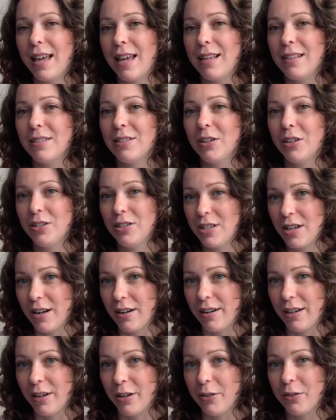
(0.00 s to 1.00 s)
case in
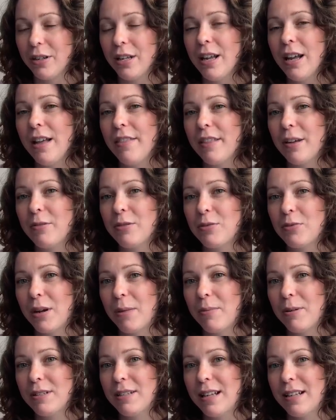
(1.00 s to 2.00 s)
Ontario that was
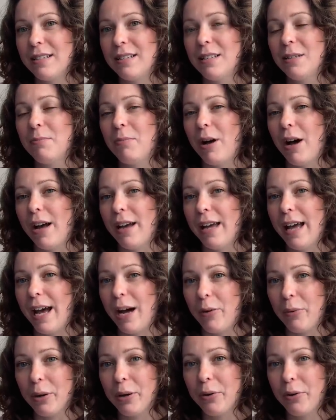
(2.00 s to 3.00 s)
represented by
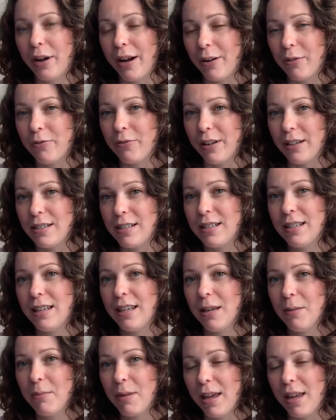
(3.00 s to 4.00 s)
our crowdfunding
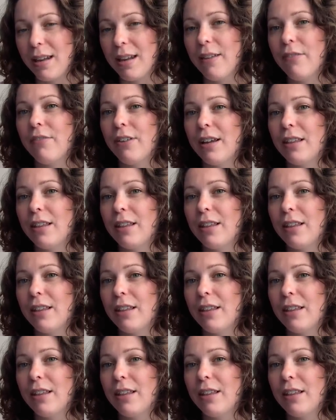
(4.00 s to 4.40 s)
campaign at